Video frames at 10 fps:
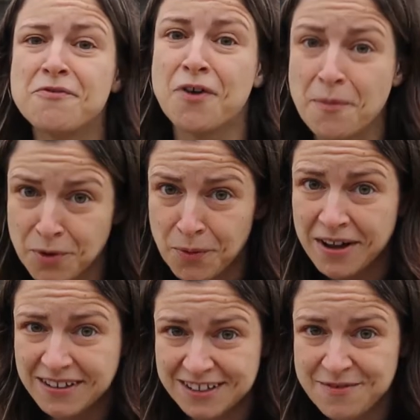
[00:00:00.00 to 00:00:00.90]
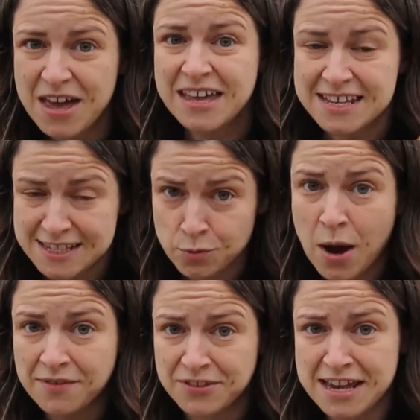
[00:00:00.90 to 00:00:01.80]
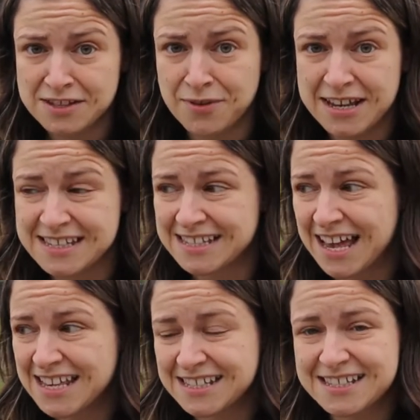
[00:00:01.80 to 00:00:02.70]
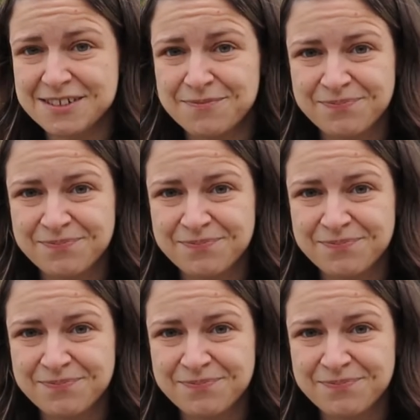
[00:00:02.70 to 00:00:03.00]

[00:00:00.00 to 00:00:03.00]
from the word. This is one of the extra exercises.